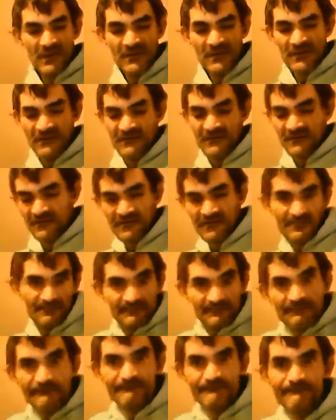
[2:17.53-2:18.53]
because
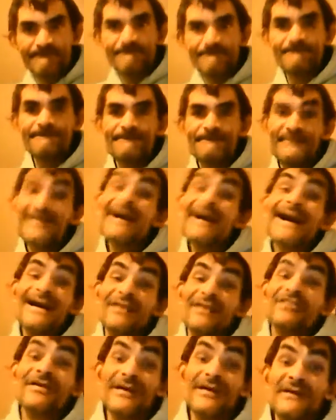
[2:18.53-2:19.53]
I
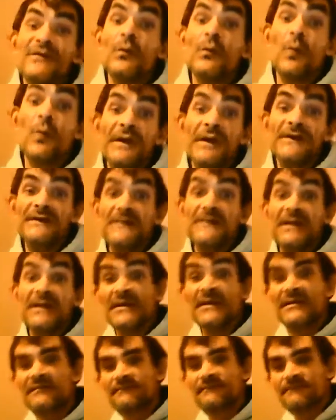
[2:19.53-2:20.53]
don't like to waste
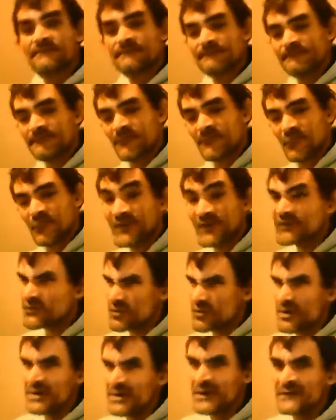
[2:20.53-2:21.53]
any. We
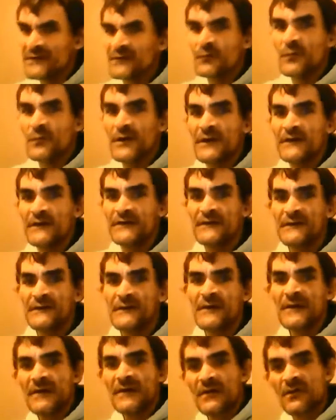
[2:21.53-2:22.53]
try not to waste.
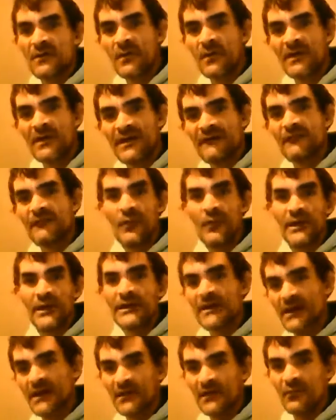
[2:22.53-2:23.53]
Whatever we
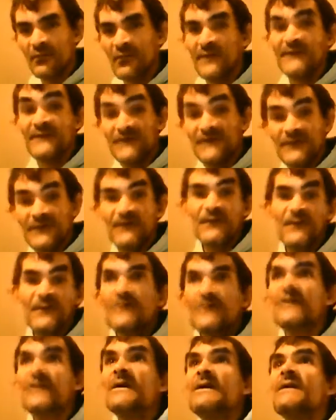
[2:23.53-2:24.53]
cut, we
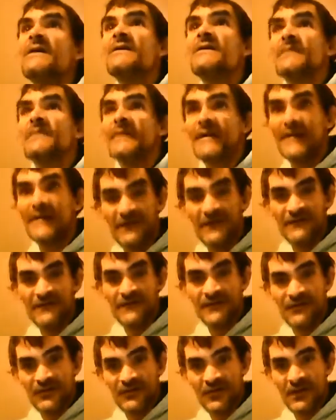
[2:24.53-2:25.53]
do let out
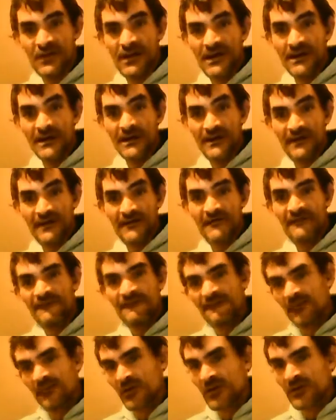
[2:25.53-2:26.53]
to dry
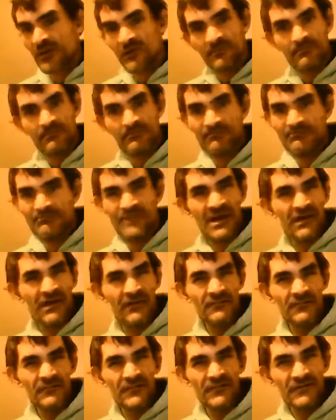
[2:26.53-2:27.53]
for
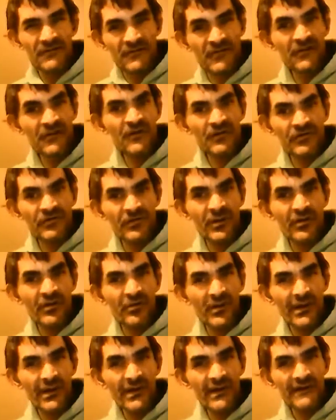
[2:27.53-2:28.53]
about 2 to 3
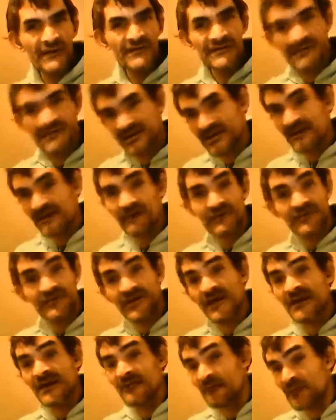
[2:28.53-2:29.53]
weeks, give or
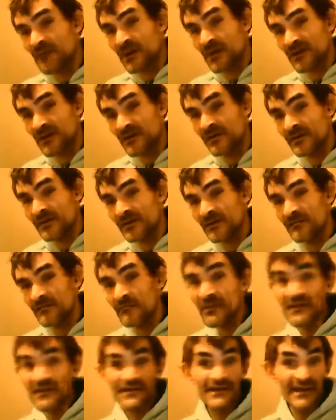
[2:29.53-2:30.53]
take a month,
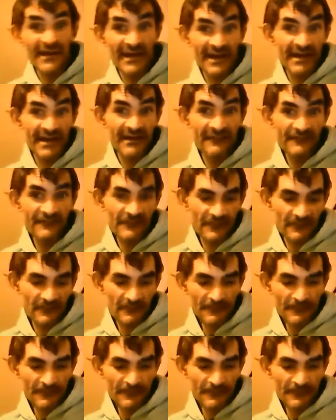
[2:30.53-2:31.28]
month and a half.